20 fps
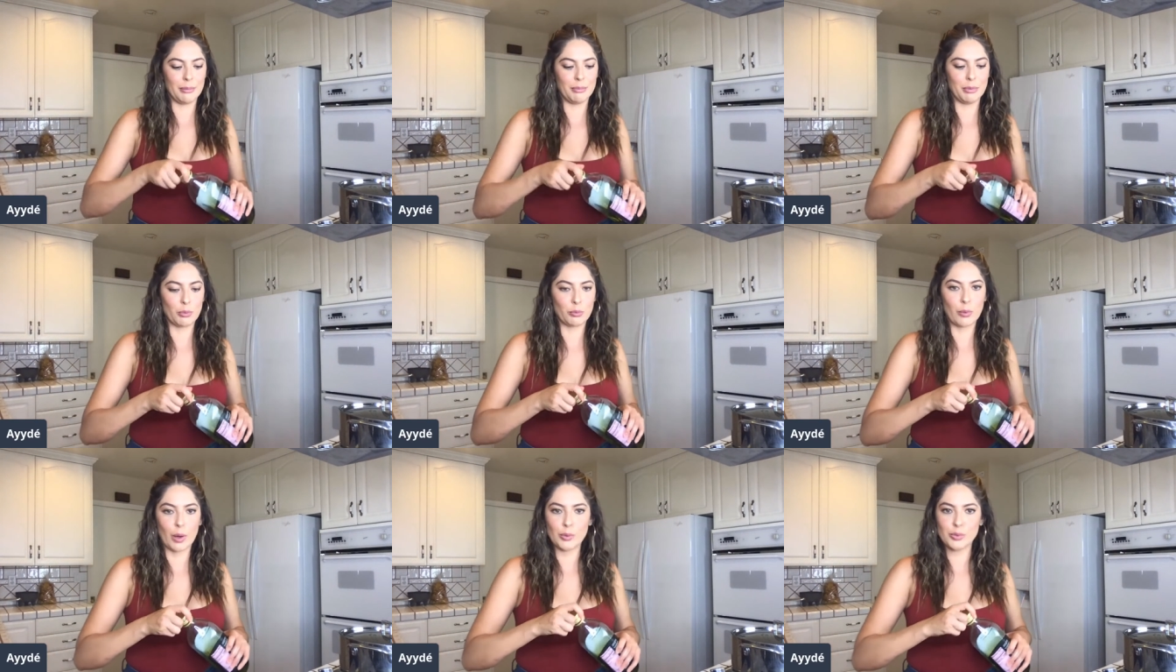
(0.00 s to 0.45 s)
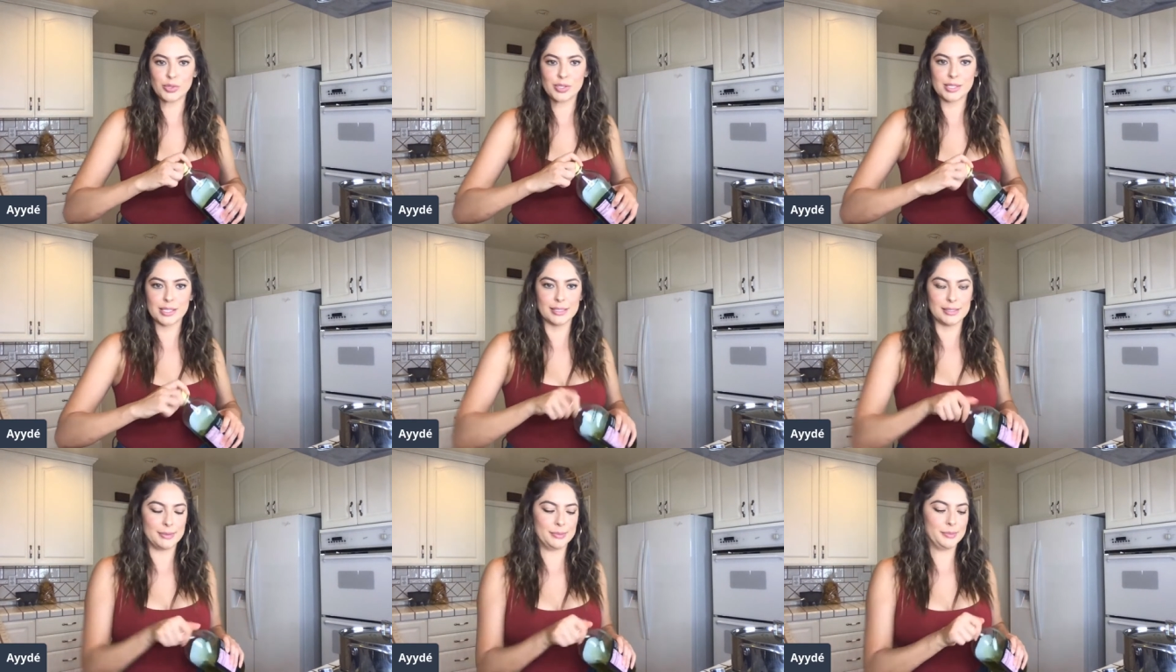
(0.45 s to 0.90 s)
I'm going to
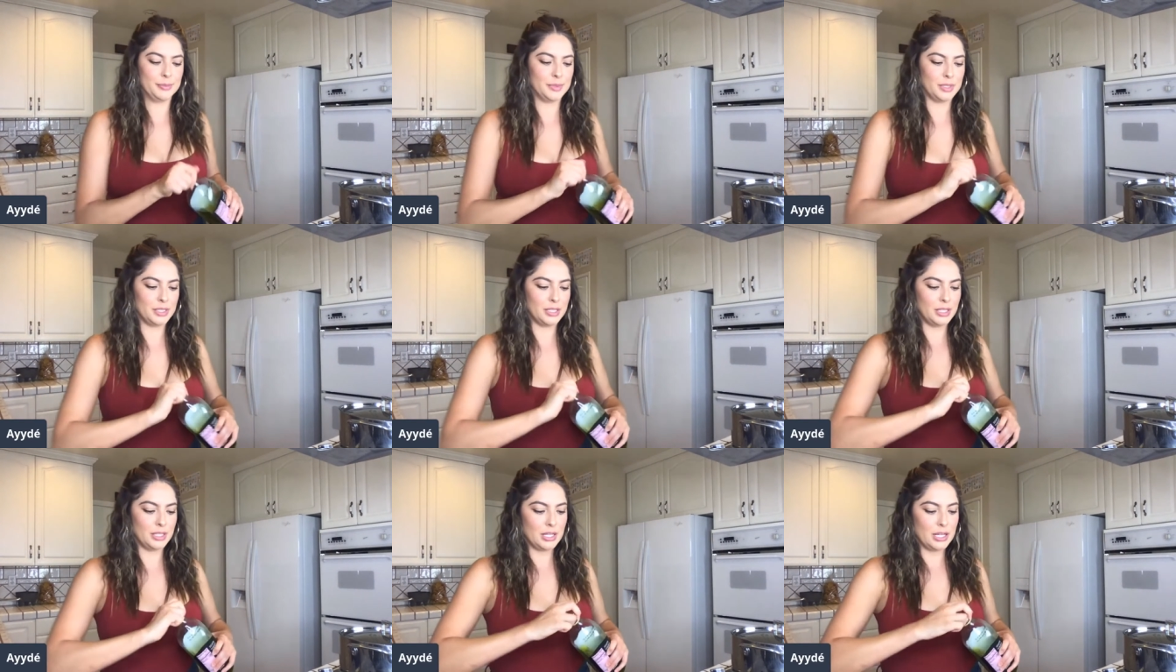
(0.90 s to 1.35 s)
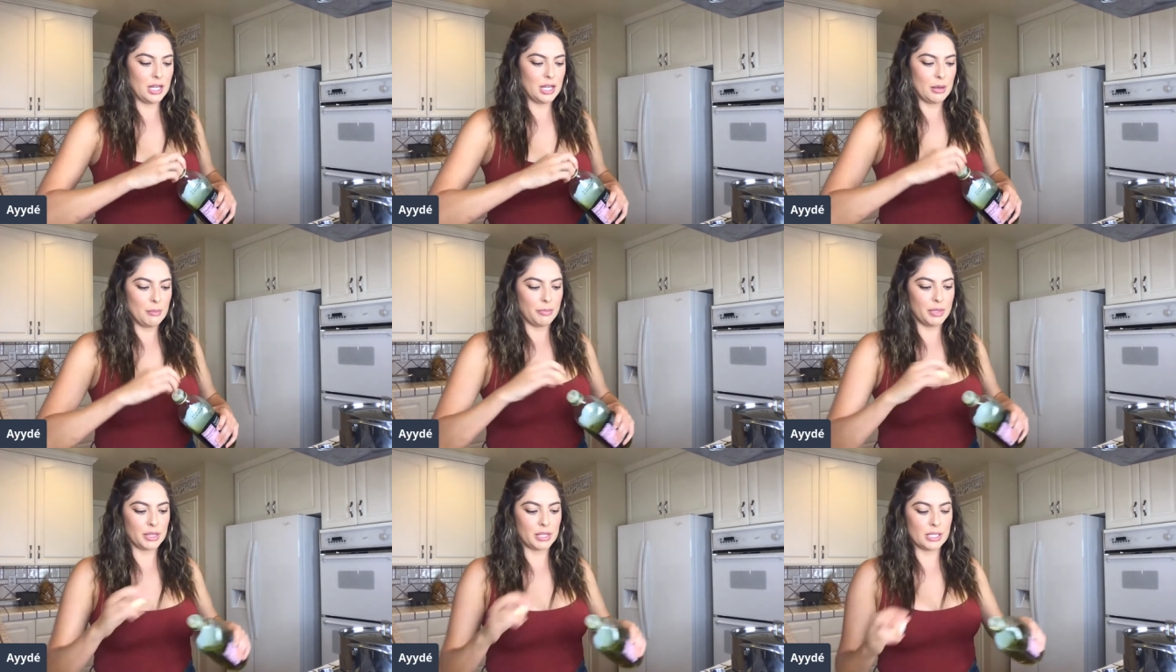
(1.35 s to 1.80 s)
roast them.
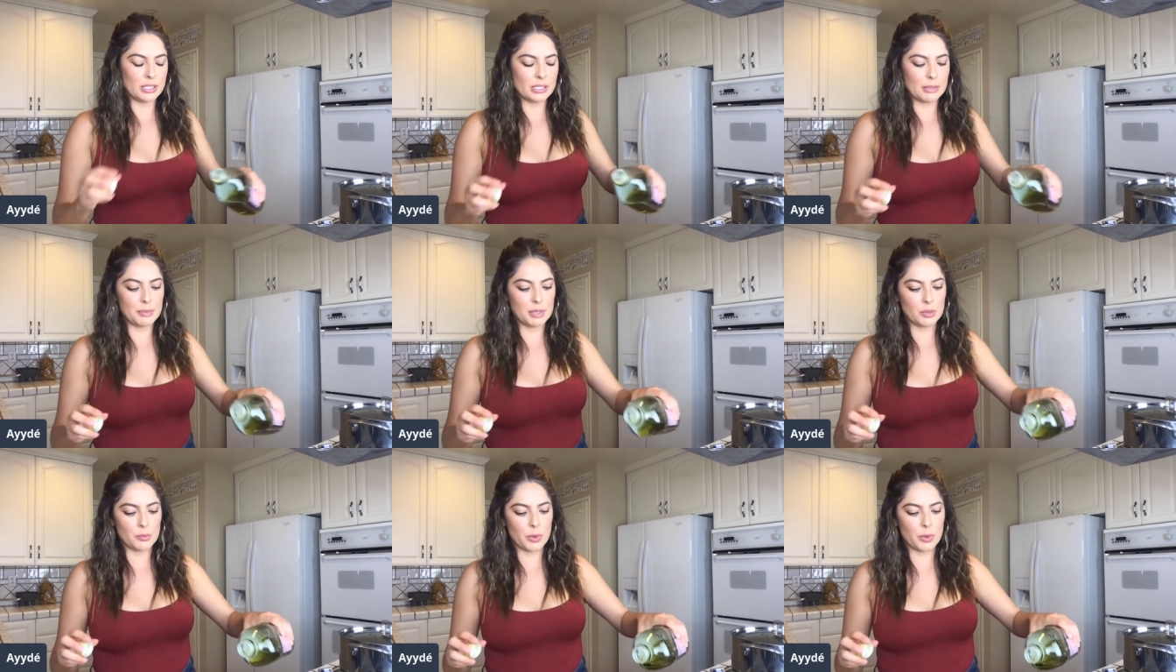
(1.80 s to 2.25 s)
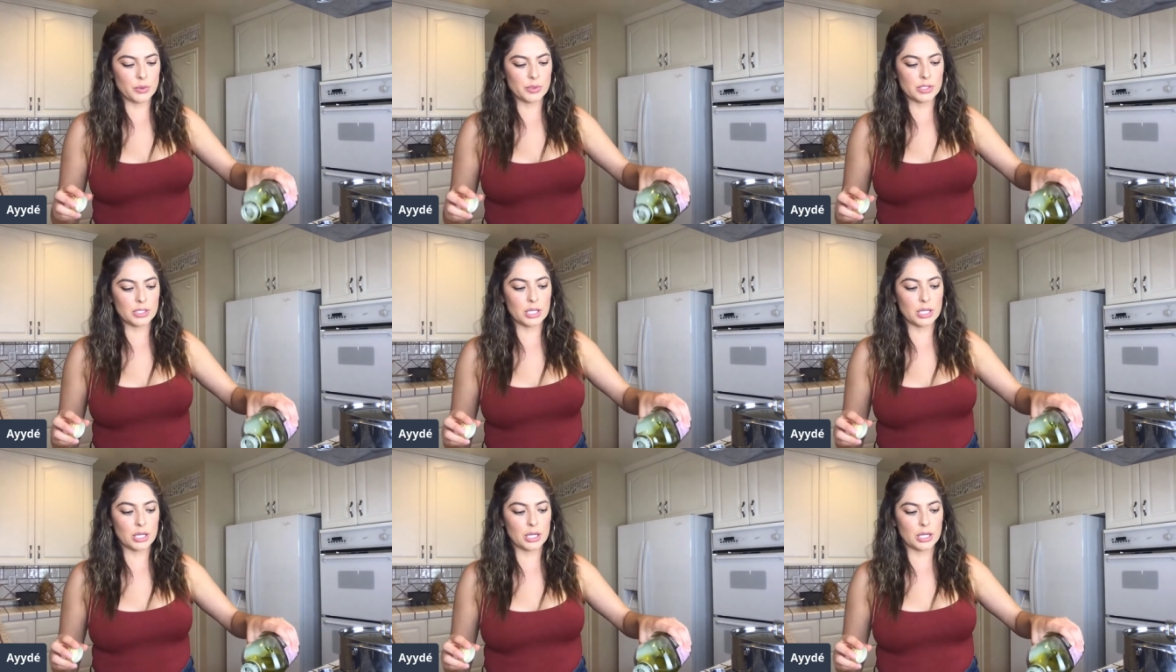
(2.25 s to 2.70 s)
But these I'm going to
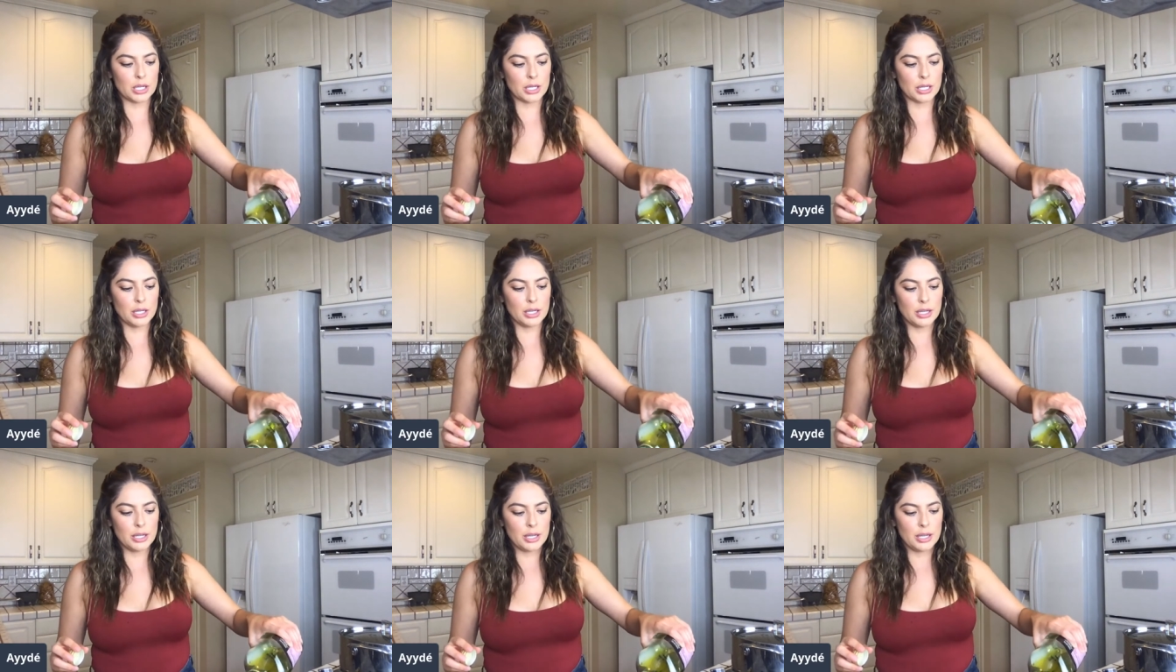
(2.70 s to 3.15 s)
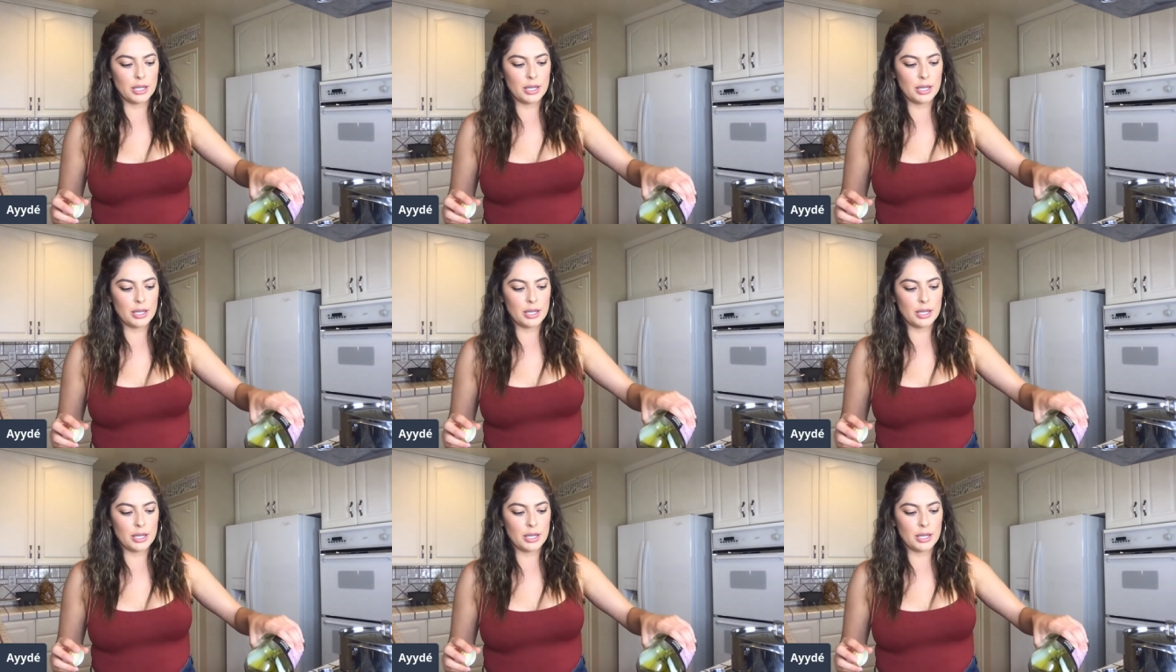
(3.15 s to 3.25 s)
roast here.